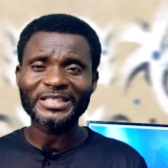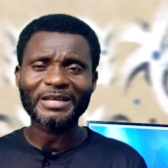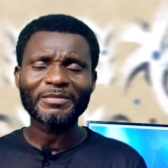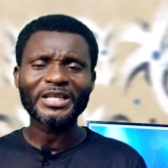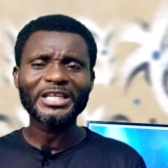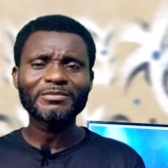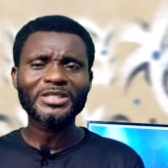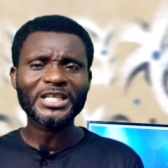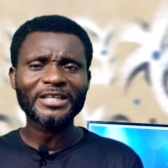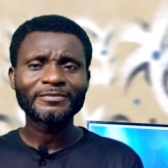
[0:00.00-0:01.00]
na menim
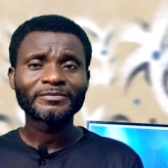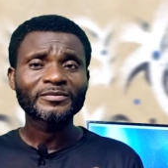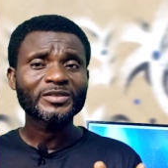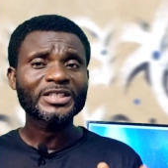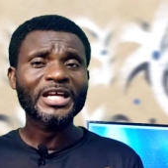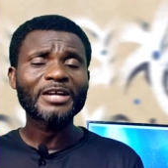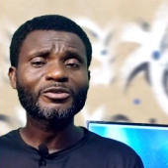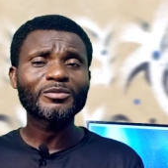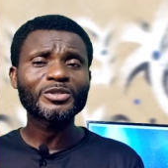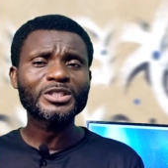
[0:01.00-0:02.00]
se se ya
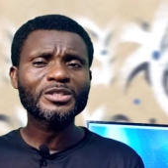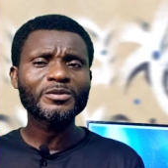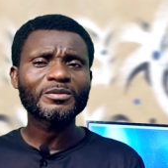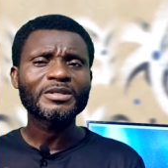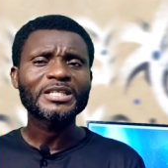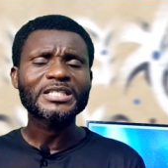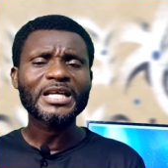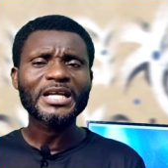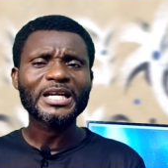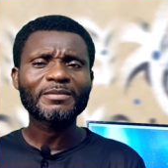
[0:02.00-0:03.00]
di ti o se
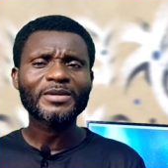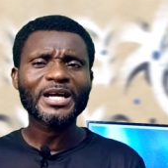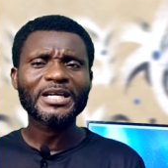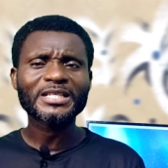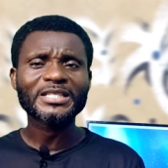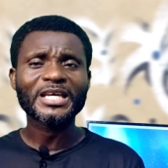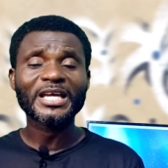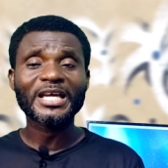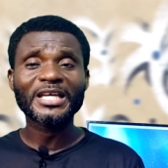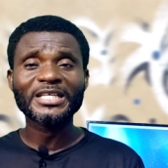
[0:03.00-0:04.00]
ya mna na se
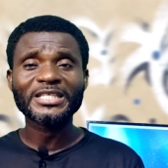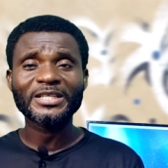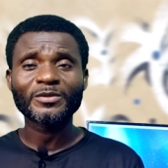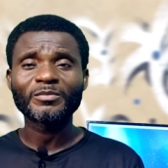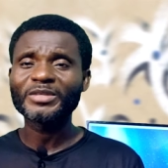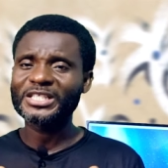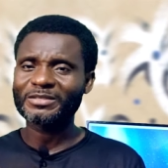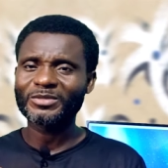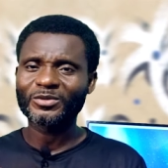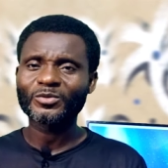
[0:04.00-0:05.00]
e ye se yo bint
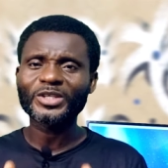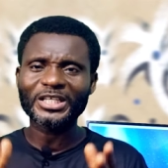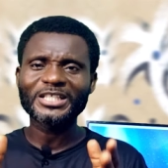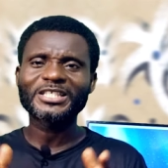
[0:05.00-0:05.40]
mi wo le yi